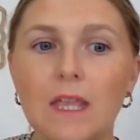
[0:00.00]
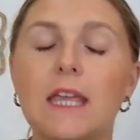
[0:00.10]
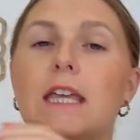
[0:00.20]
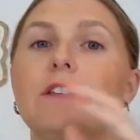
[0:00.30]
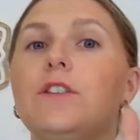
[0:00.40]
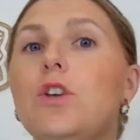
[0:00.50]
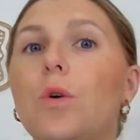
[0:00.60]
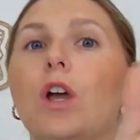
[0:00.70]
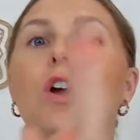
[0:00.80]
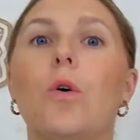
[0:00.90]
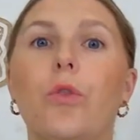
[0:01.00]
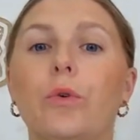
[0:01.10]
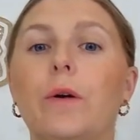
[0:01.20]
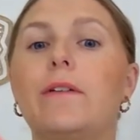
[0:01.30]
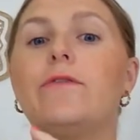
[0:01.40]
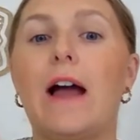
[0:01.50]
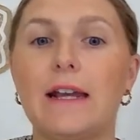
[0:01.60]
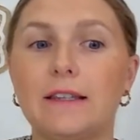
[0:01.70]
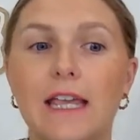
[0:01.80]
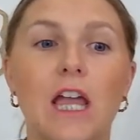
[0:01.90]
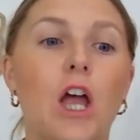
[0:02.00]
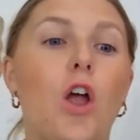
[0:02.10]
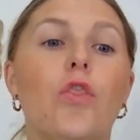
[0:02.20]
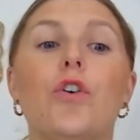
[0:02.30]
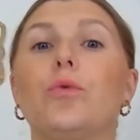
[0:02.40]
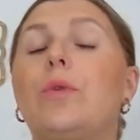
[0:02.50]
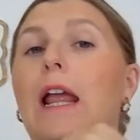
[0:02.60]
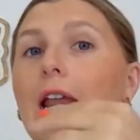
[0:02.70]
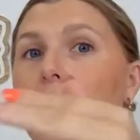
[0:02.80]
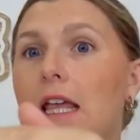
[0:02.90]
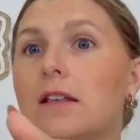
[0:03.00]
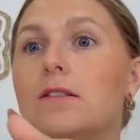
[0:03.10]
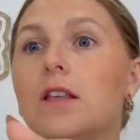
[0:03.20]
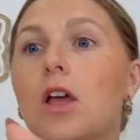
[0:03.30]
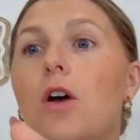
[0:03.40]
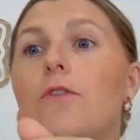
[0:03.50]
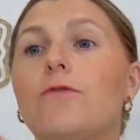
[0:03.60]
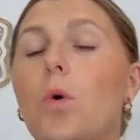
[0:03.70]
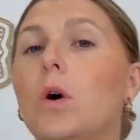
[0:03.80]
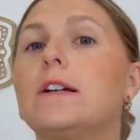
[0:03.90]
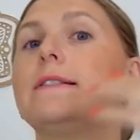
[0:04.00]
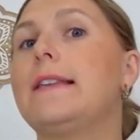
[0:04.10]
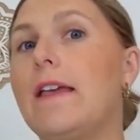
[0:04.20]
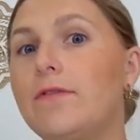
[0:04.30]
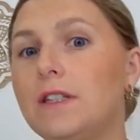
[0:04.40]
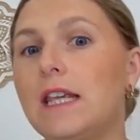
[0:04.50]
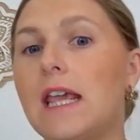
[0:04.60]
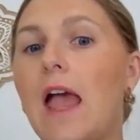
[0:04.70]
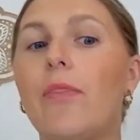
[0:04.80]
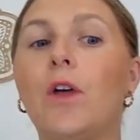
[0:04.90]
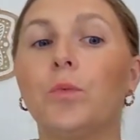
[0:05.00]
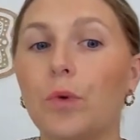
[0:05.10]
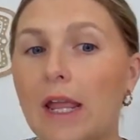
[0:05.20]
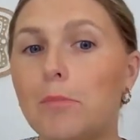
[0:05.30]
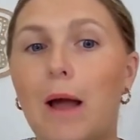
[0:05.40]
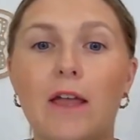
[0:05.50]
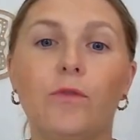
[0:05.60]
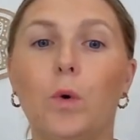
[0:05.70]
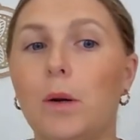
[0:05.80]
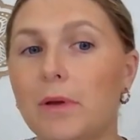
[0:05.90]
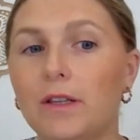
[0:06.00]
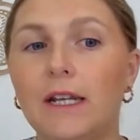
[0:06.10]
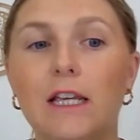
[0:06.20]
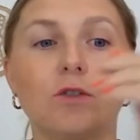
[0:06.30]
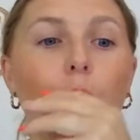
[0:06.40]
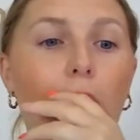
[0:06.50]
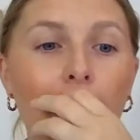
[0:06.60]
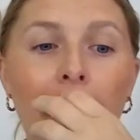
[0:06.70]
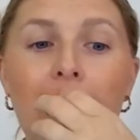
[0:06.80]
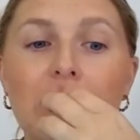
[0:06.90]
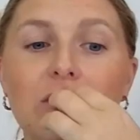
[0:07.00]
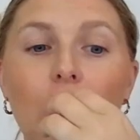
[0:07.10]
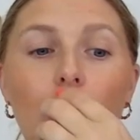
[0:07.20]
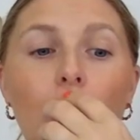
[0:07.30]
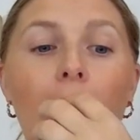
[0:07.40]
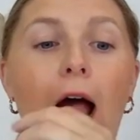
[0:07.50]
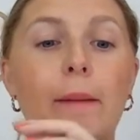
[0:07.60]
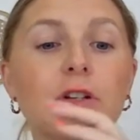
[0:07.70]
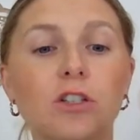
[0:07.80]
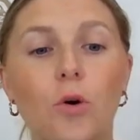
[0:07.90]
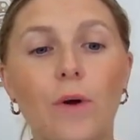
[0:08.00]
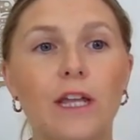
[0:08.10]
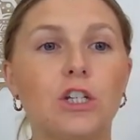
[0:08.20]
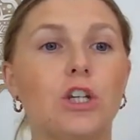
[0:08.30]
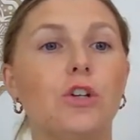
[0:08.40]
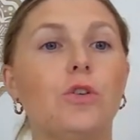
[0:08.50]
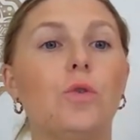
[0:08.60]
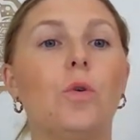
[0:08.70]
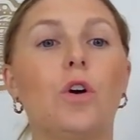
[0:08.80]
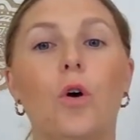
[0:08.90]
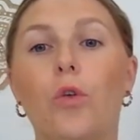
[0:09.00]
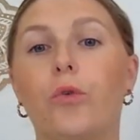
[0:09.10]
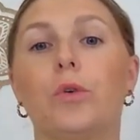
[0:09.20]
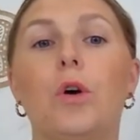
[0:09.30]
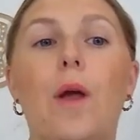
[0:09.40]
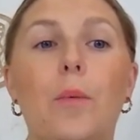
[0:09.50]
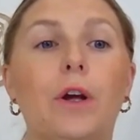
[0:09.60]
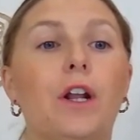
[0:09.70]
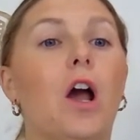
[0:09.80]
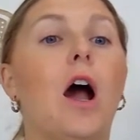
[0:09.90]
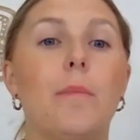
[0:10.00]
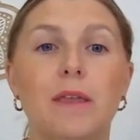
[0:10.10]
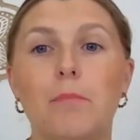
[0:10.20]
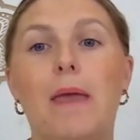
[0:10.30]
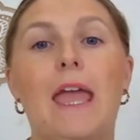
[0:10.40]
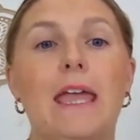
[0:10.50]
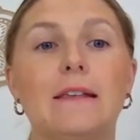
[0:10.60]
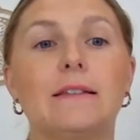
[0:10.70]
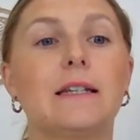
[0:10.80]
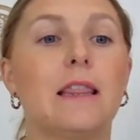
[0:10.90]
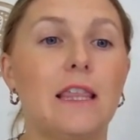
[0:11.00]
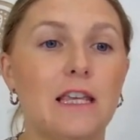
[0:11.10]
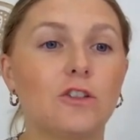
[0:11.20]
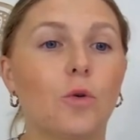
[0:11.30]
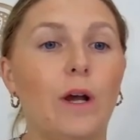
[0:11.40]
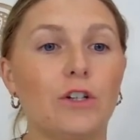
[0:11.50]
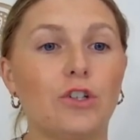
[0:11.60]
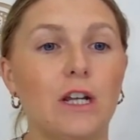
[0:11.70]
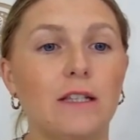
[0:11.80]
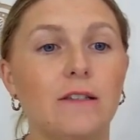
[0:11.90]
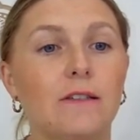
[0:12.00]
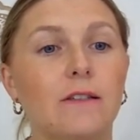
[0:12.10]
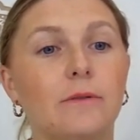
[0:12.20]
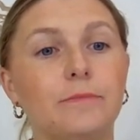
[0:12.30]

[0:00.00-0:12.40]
is you can go through and find like the ratings for safety and then rate by affordability as well. So I'm just going to go through and we're going to copy and paste these questions.